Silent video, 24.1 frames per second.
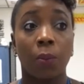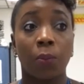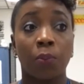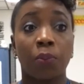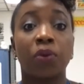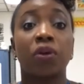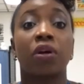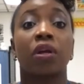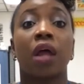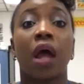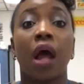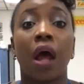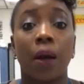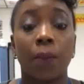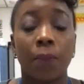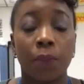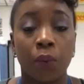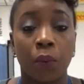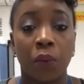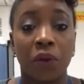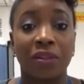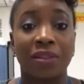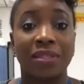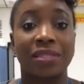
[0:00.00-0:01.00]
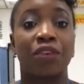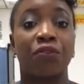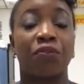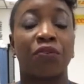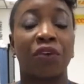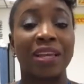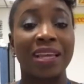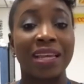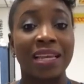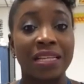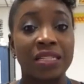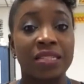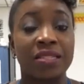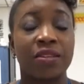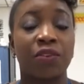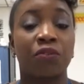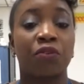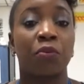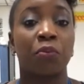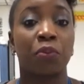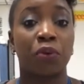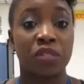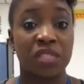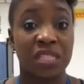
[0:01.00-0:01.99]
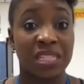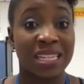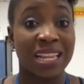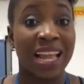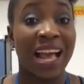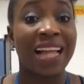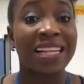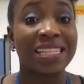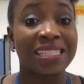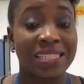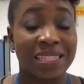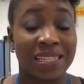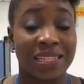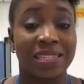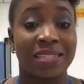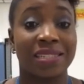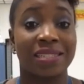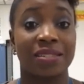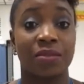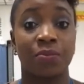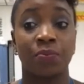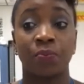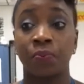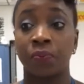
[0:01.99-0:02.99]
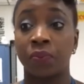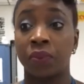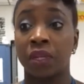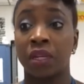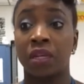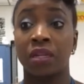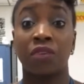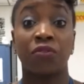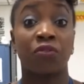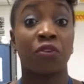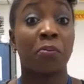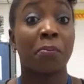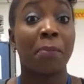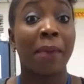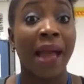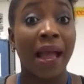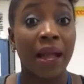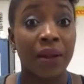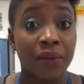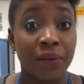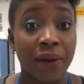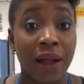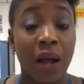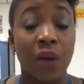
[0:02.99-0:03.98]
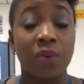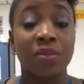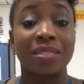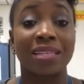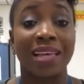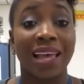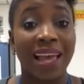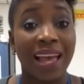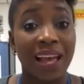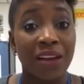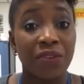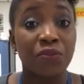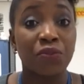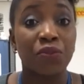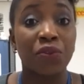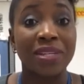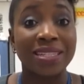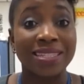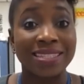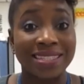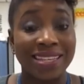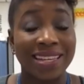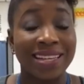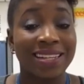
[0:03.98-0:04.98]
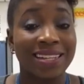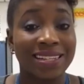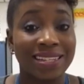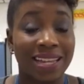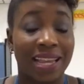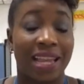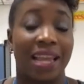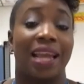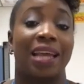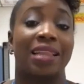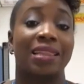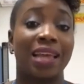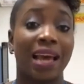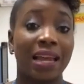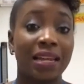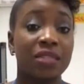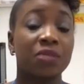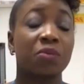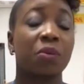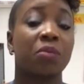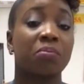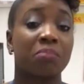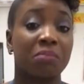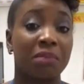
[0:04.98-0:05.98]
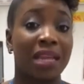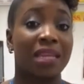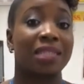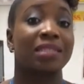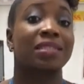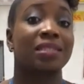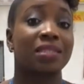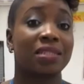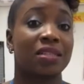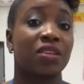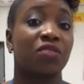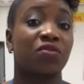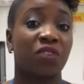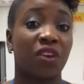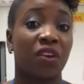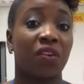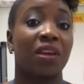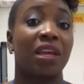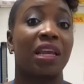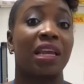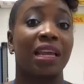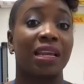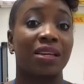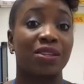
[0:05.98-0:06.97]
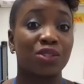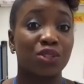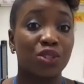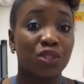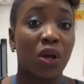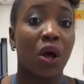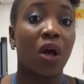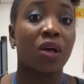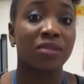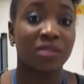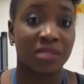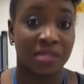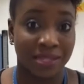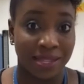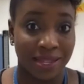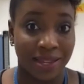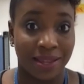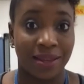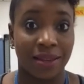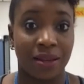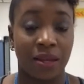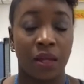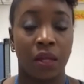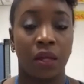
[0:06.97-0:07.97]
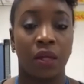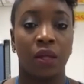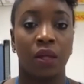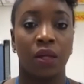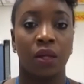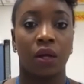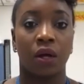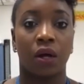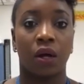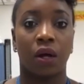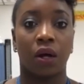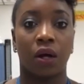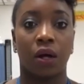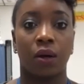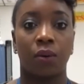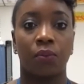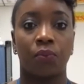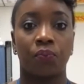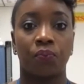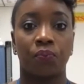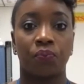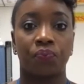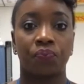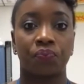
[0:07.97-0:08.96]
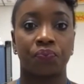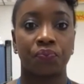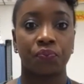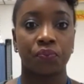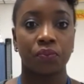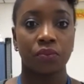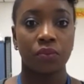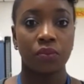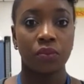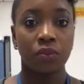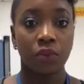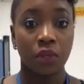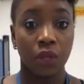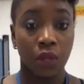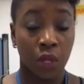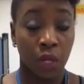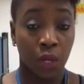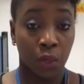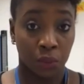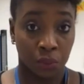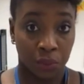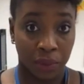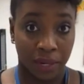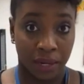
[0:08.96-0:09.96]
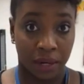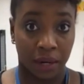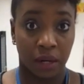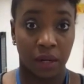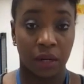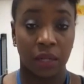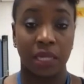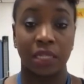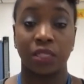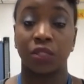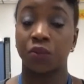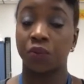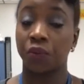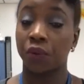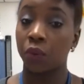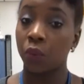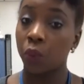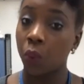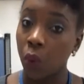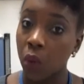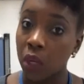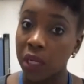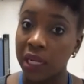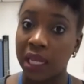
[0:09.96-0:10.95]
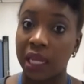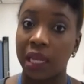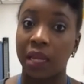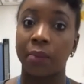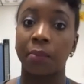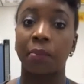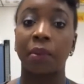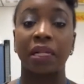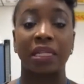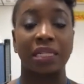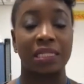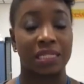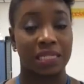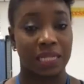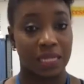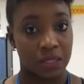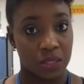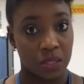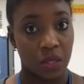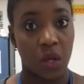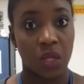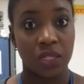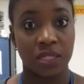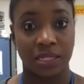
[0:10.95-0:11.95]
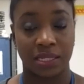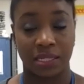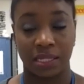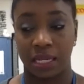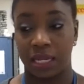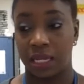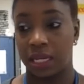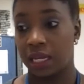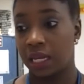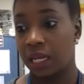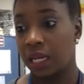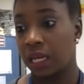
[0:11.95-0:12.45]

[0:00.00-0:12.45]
put up with different kids, different personalities different backgrounds every single day. And that is what makes this a very exhausting um, career. It's rewarding, but it's exhausting.